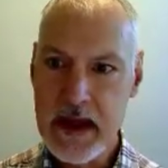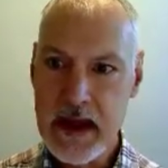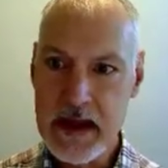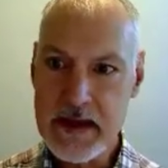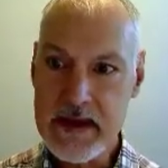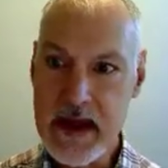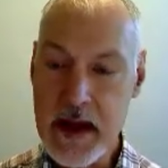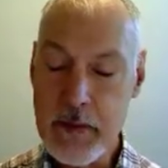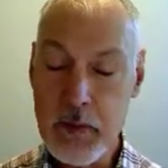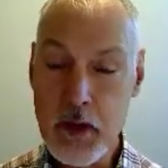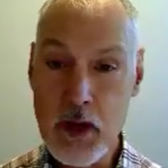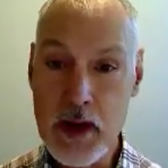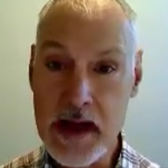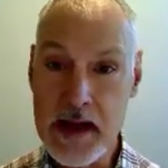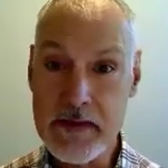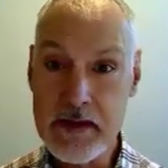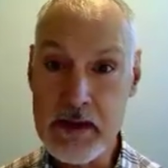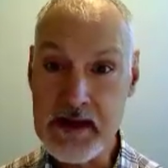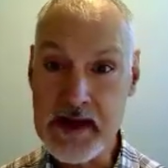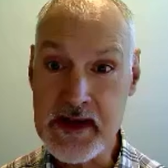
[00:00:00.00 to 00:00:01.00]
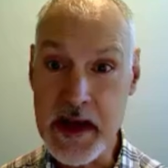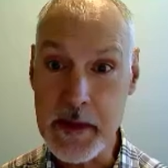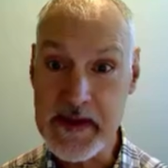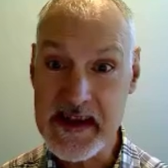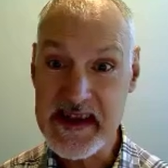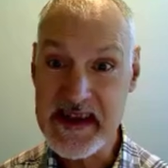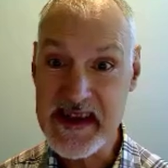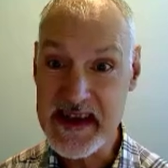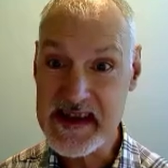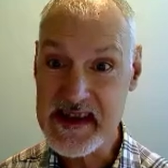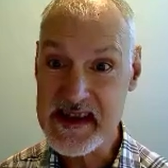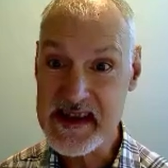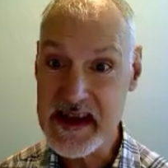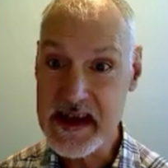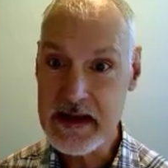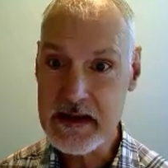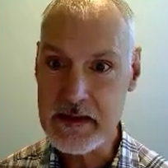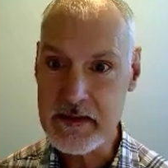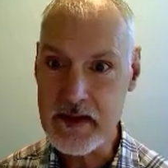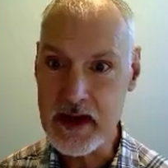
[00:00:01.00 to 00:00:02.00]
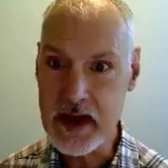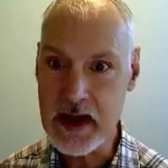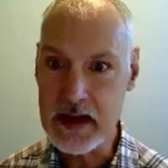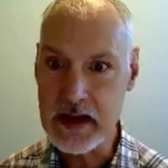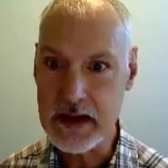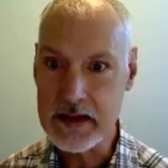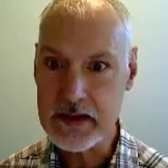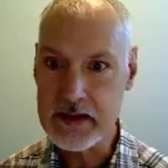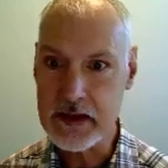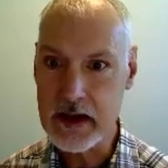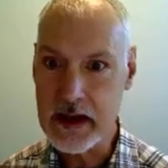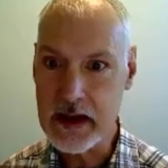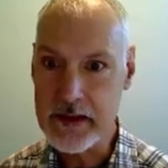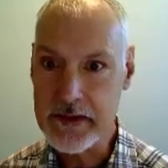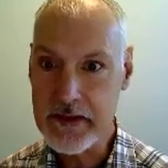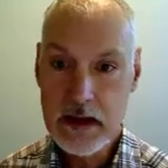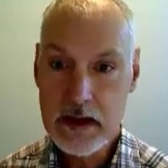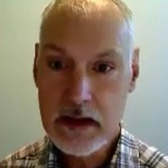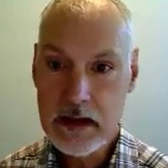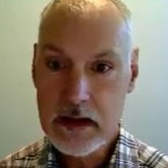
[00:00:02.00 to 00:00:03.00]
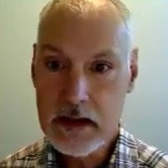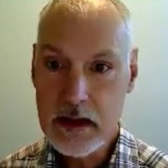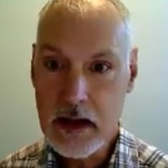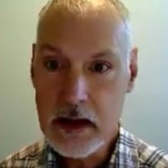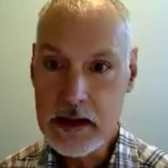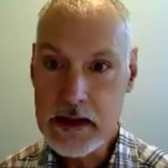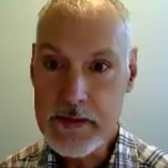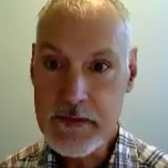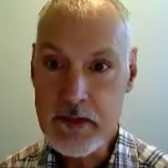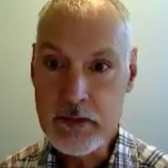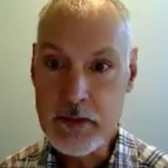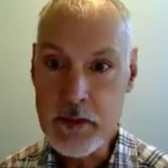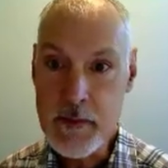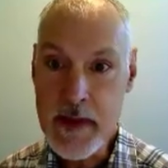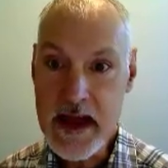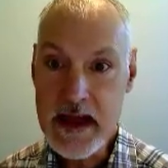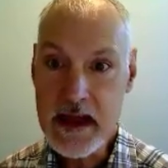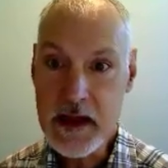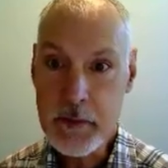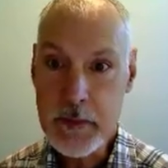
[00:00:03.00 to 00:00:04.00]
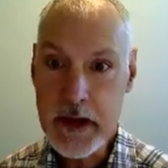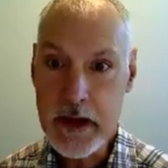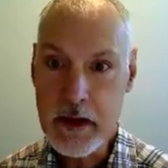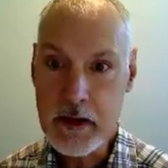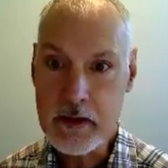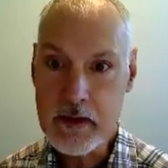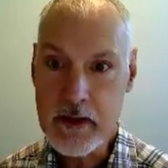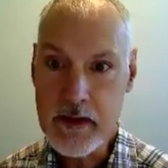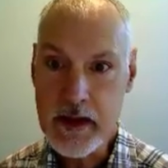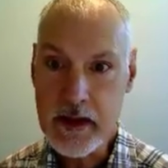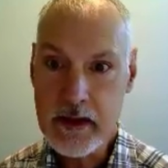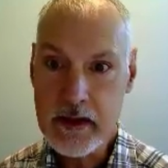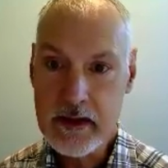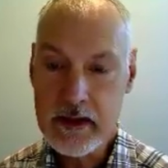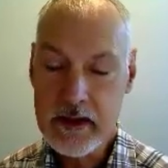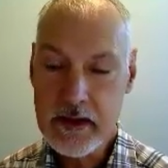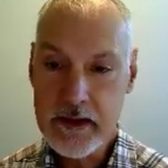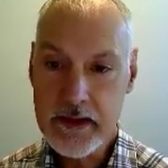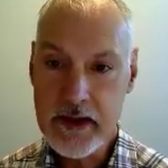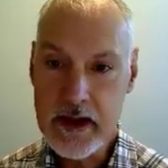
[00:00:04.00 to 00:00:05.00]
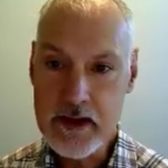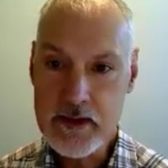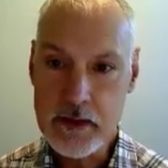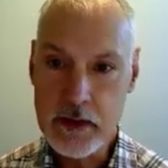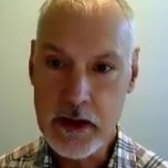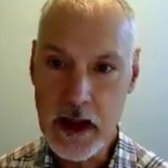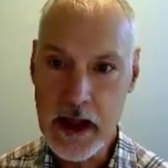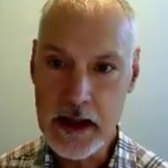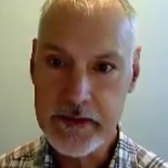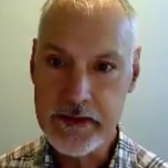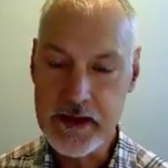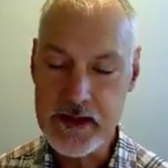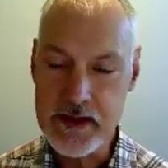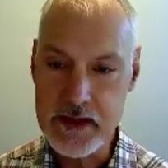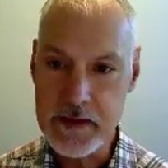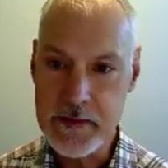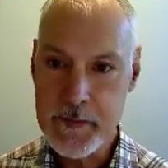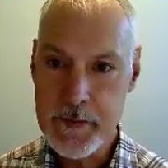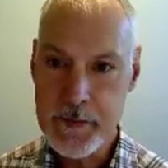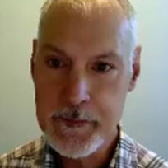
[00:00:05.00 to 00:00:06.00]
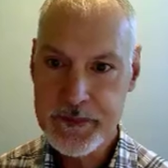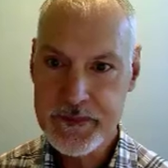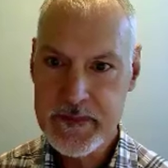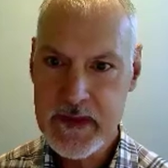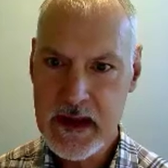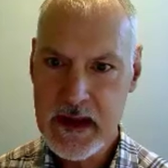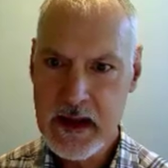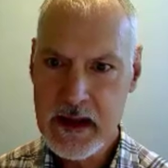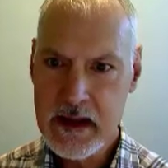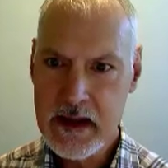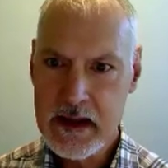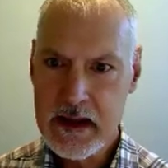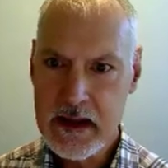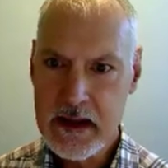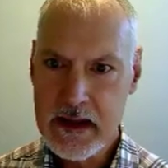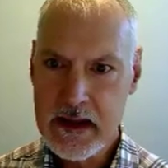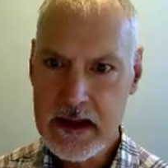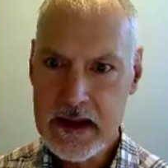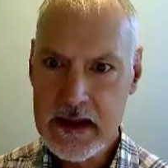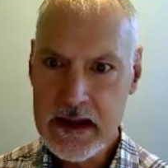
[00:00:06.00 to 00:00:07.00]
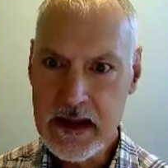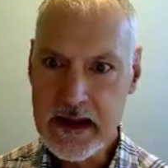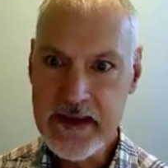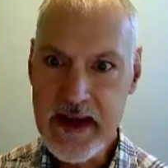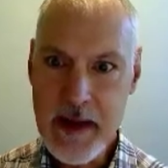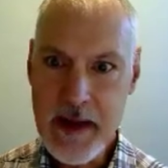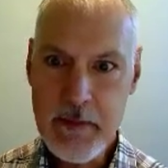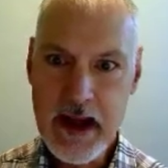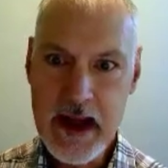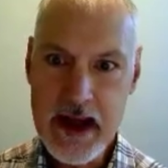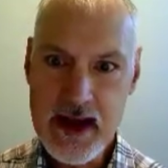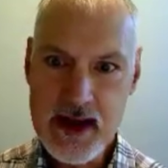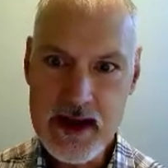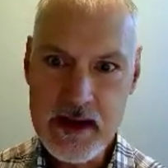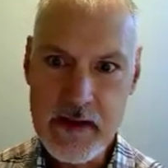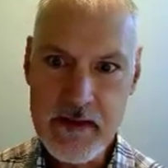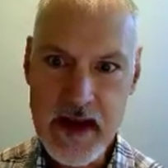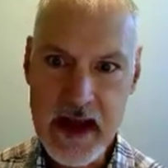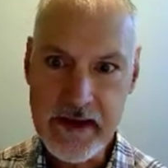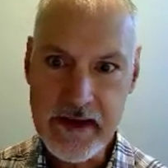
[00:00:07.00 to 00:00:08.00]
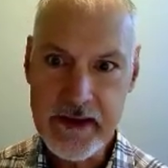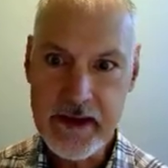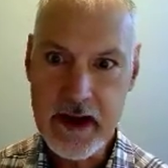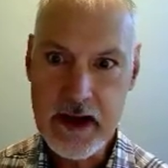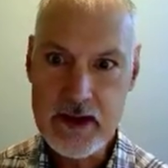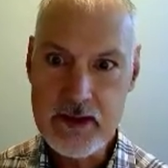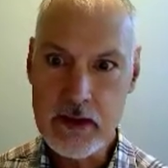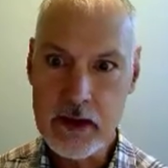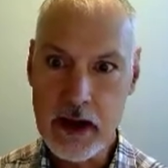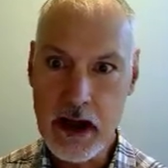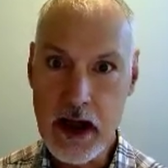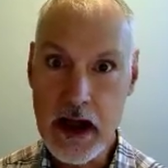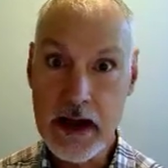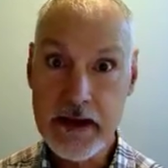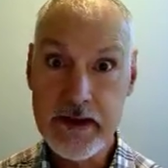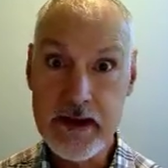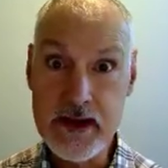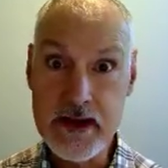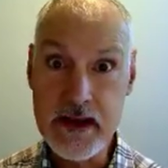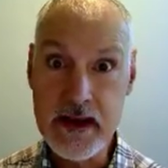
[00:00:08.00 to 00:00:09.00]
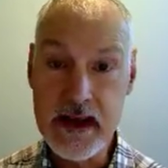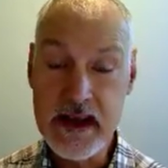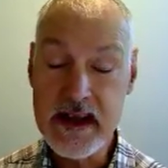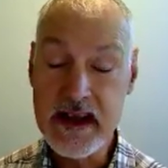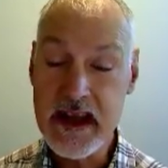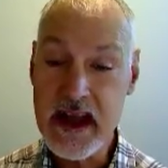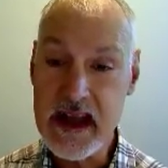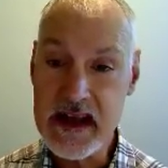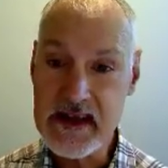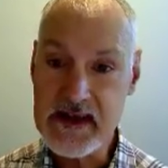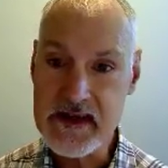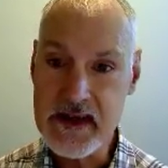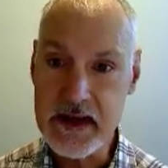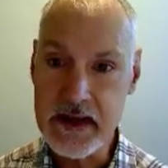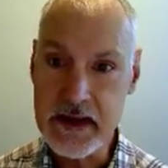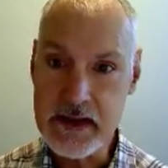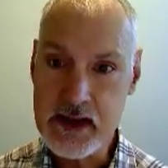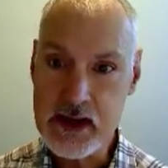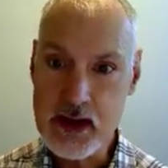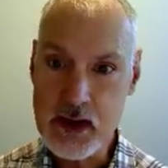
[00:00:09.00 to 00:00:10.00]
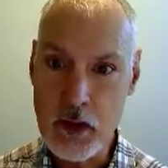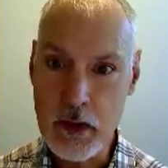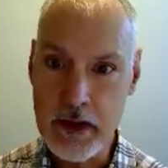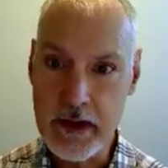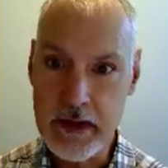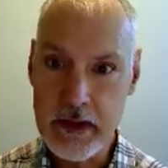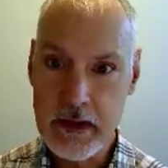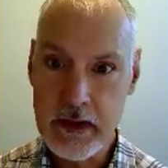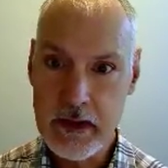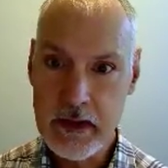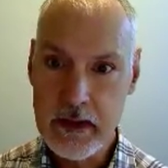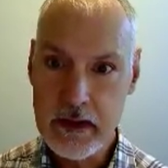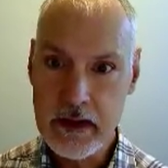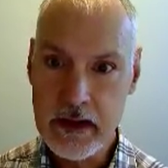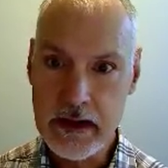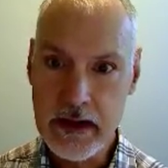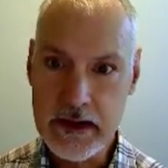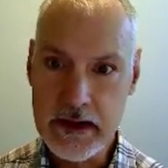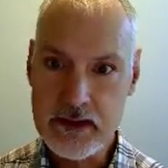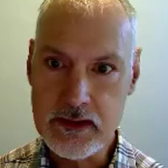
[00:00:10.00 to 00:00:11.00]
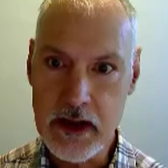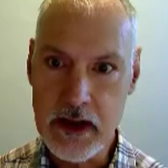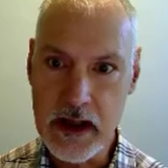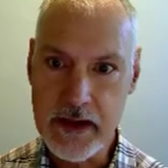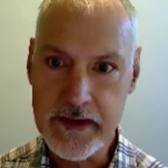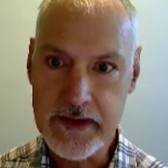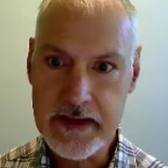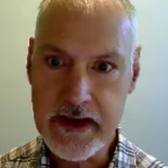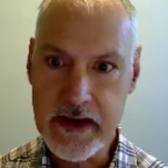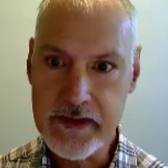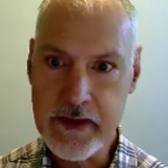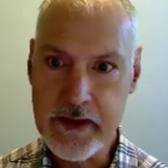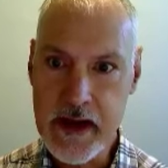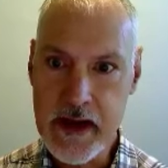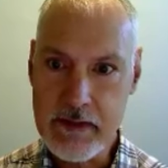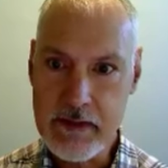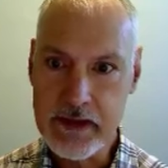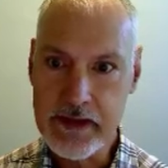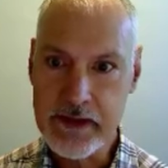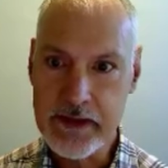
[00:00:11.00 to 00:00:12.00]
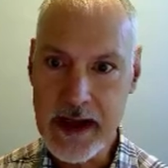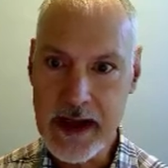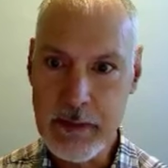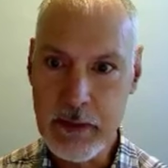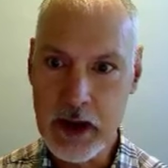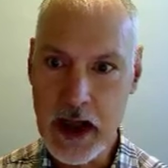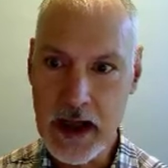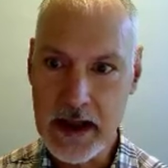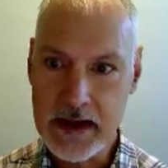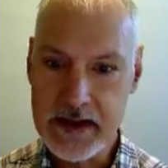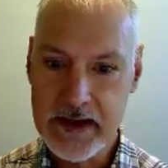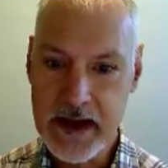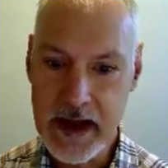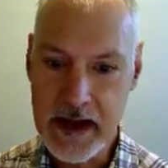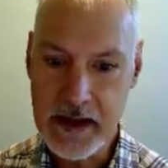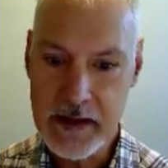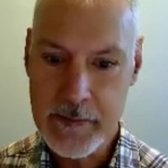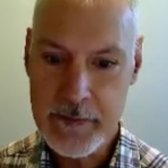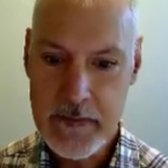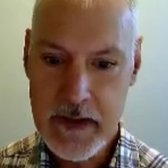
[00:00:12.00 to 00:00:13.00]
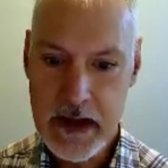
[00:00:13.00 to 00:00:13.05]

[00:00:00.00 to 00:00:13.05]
At that point, I've used up 16 of the electrons. I'll give the remaining pair to the central oxygen. Examination of that central oxygen indicates that it's short electrons. It doesn't have a stable octet.